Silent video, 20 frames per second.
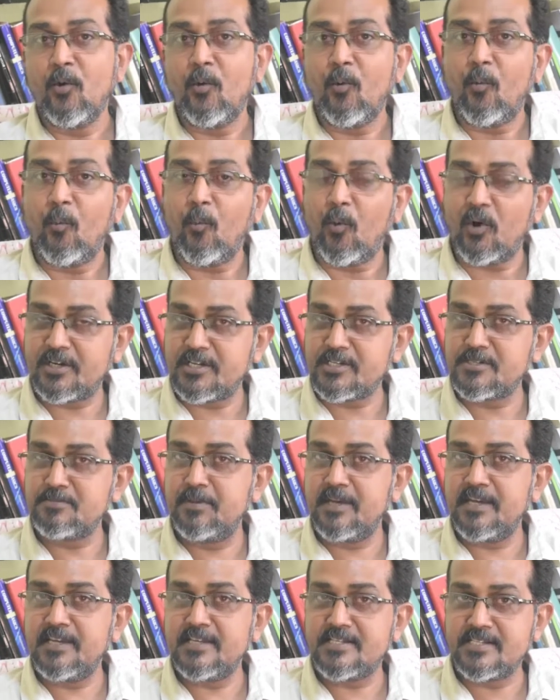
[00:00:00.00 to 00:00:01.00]
What is
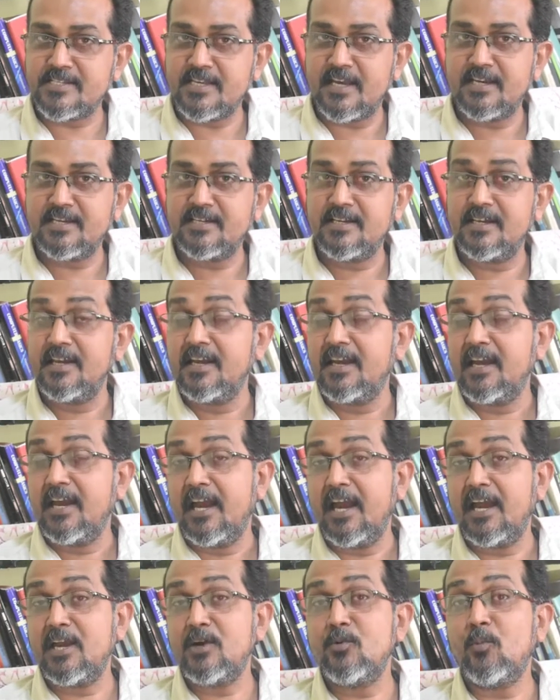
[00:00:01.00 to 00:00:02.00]
being said
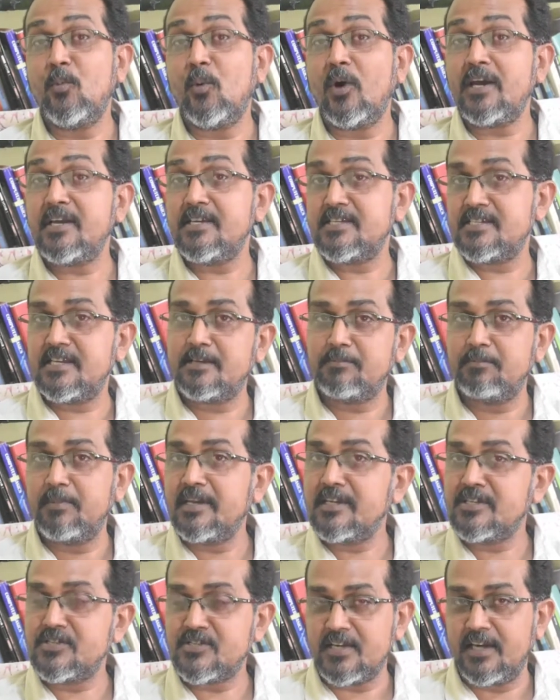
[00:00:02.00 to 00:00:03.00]
and why is it
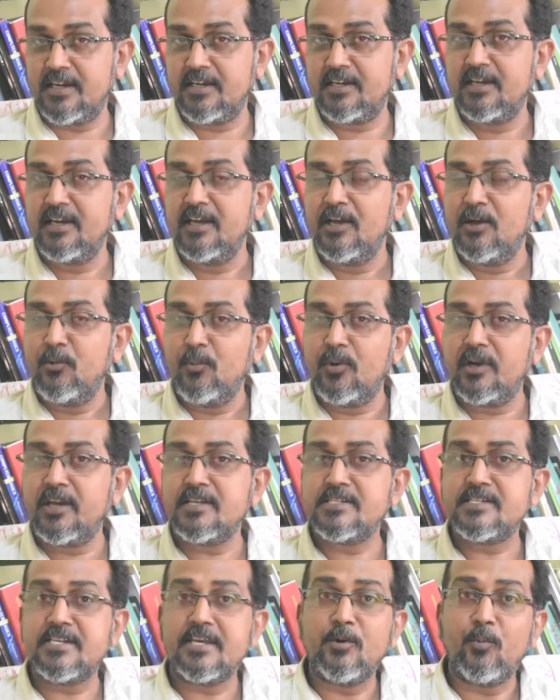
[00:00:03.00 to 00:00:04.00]
being said? When I
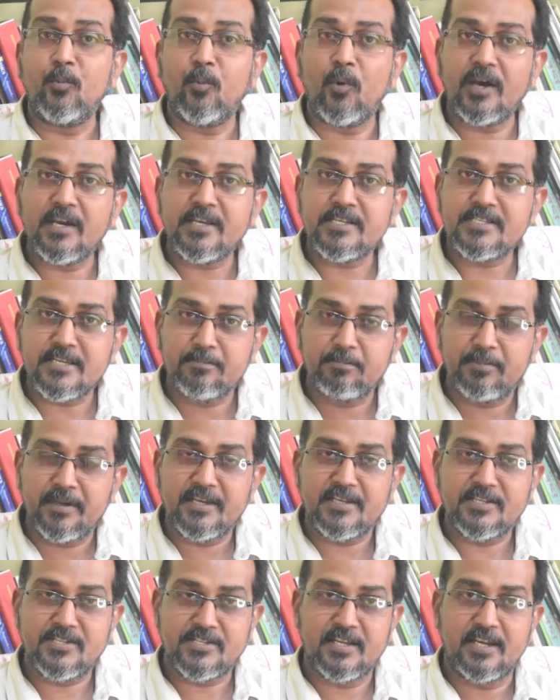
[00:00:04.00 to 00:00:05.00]
say why is it
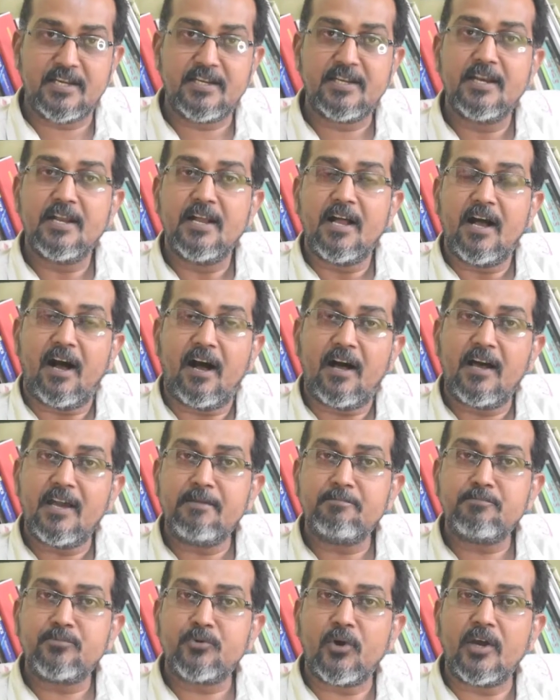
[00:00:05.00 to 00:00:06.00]
being said, I
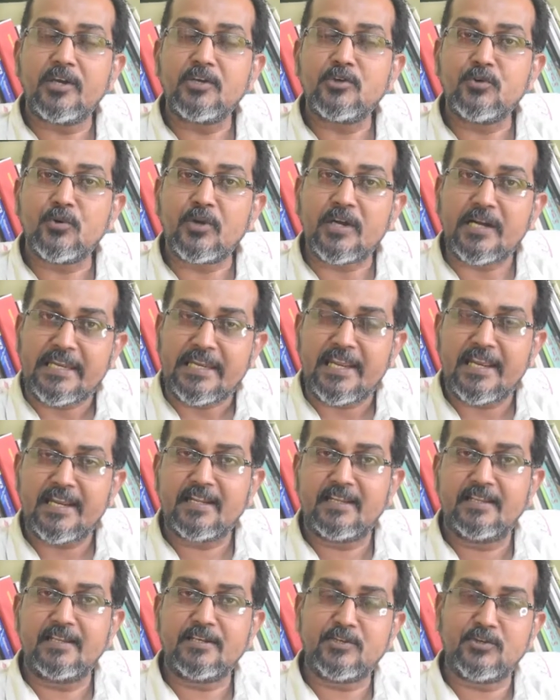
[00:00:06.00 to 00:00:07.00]
am trying to
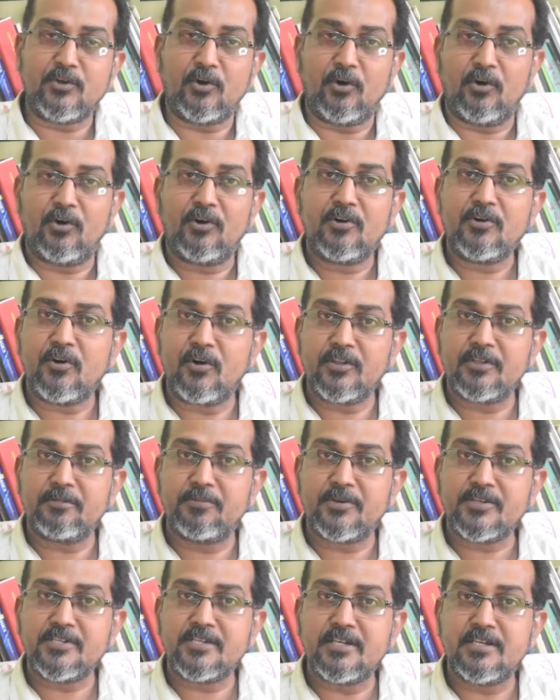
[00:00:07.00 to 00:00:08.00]
connect the talk or the
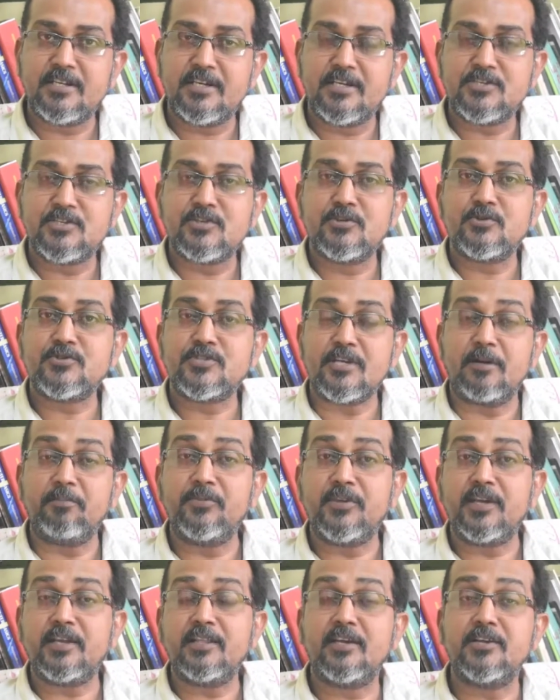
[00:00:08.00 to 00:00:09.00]
presentation to
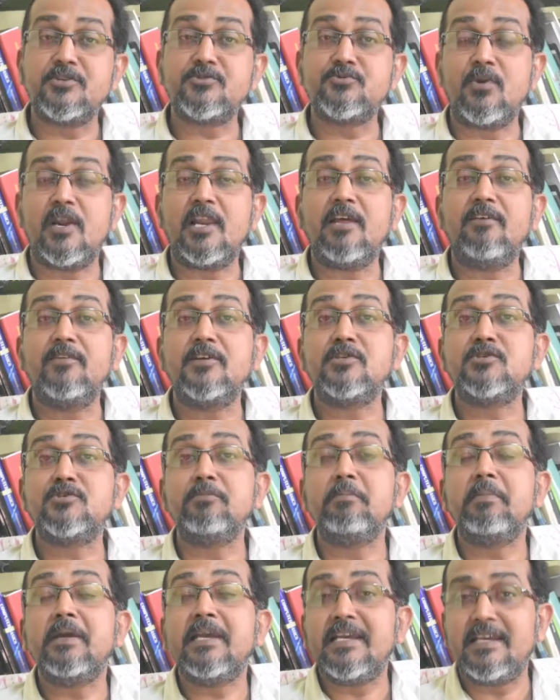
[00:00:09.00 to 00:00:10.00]
something that is relevant to
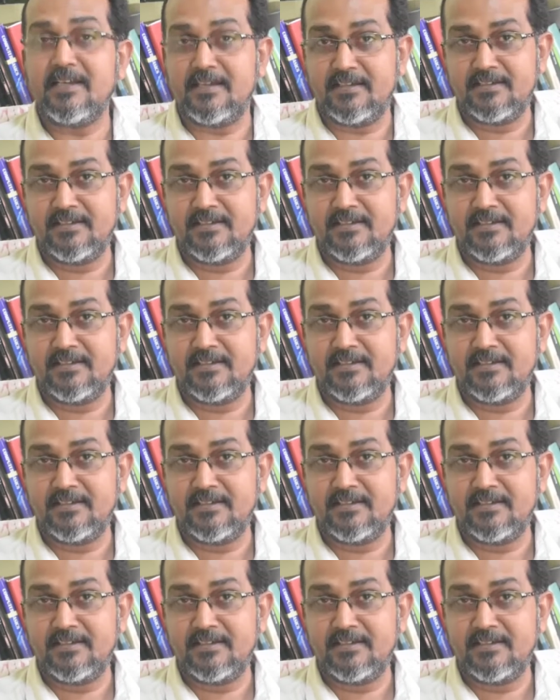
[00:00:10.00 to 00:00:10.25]
me.